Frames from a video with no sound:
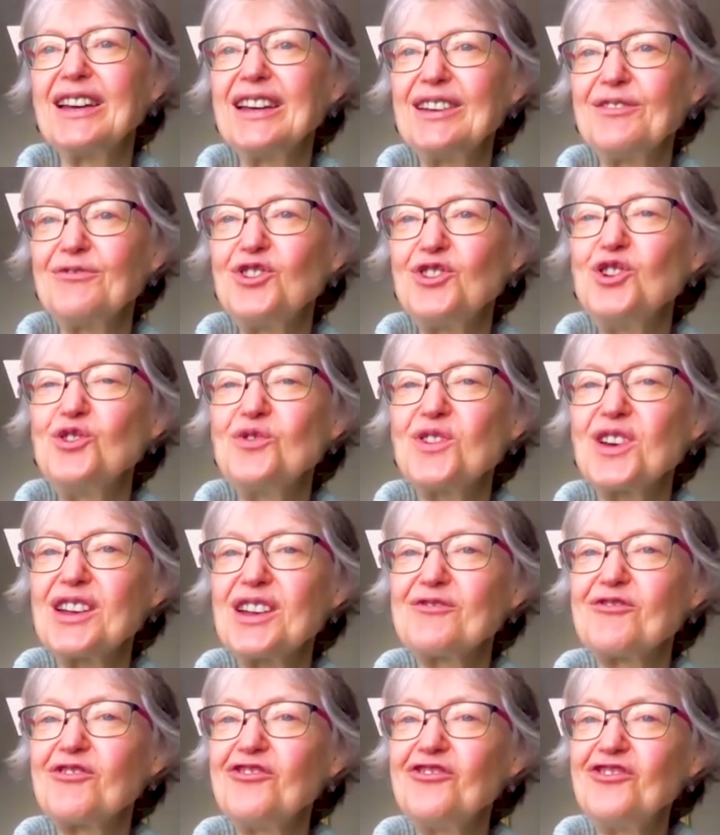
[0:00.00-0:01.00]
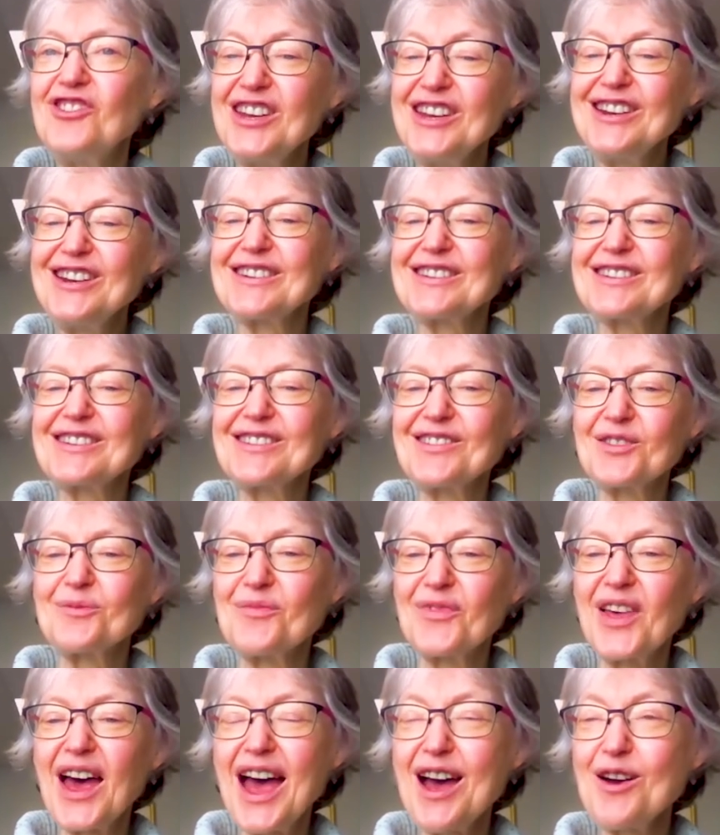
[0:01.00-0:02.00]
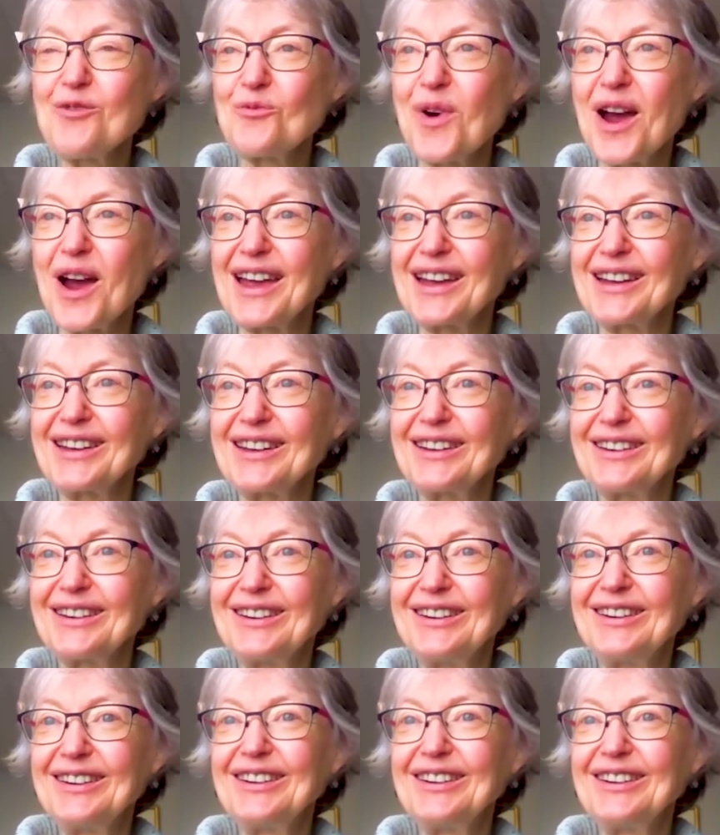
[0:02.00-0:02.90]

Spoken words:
If you can feed it to them that way,